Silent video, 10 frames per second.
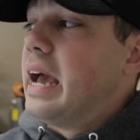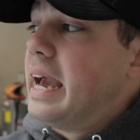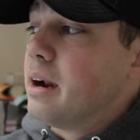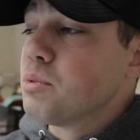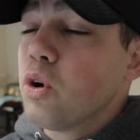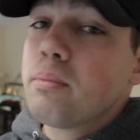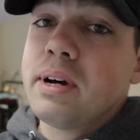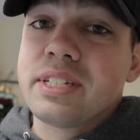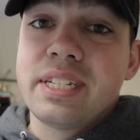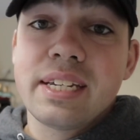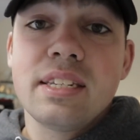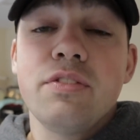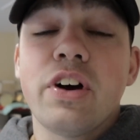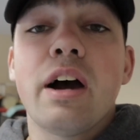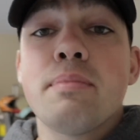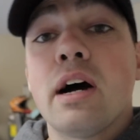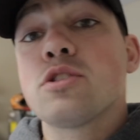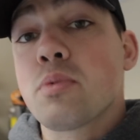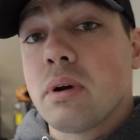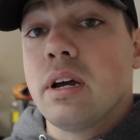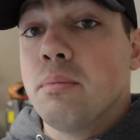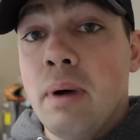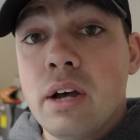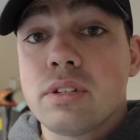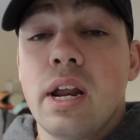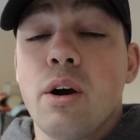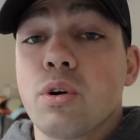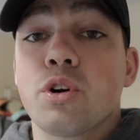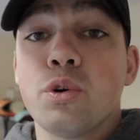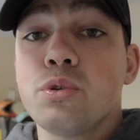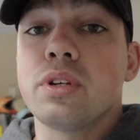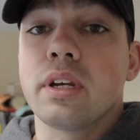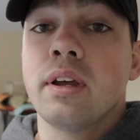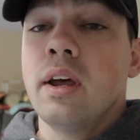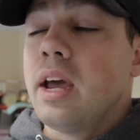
and I'm going about 65 miles an hour cruising,